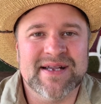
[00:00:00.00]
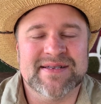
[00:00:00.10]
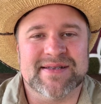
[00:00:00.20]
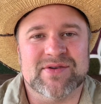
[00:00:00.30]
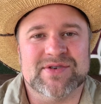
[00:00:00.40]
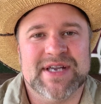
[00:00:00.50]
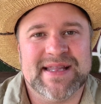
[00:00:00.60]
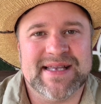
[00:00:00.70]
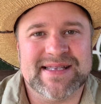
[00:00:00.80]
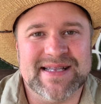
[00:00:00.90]
So I'll share
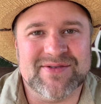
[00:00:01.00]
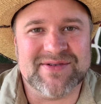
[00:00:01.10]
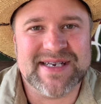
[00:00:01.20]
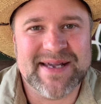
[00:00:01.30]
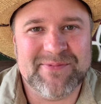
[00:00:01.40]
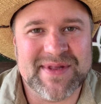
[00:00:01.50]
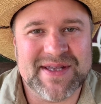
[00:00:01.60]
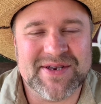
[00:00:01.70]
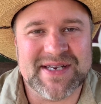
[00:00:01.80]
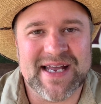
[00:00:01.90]
this little tip with
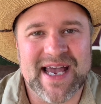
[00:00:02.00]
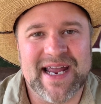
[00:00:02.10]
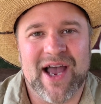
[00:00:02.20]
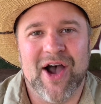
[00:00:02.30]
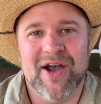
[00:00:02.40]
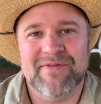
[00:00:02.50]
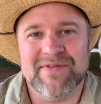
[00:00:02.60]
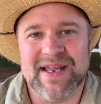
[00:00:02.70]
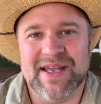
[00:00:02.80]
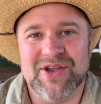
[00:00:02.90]
you today.
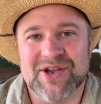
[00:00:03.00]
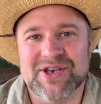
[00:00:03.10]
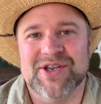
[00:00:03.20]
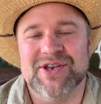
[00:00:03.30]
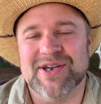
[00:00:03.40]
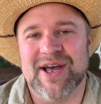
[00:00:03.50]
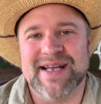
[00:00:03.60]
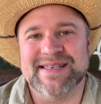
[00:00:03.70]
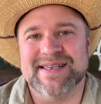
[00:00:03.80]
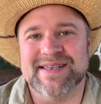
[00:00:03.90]
Hopefully you can
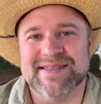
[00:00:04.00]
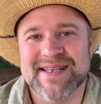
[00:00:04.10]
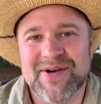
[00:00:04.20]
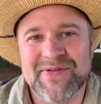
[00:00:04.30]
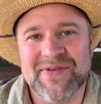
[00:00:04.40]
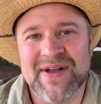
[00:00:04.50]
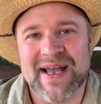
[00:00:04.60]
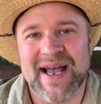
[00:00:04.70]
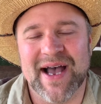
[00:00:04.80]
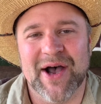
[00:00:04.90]
utilise it yourself
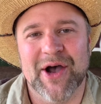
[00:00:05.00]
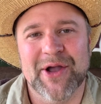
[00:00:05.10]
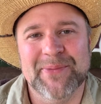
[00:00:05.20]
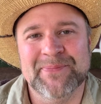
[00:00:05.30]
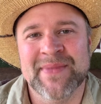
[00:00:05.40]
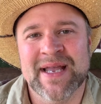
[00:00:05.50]
at home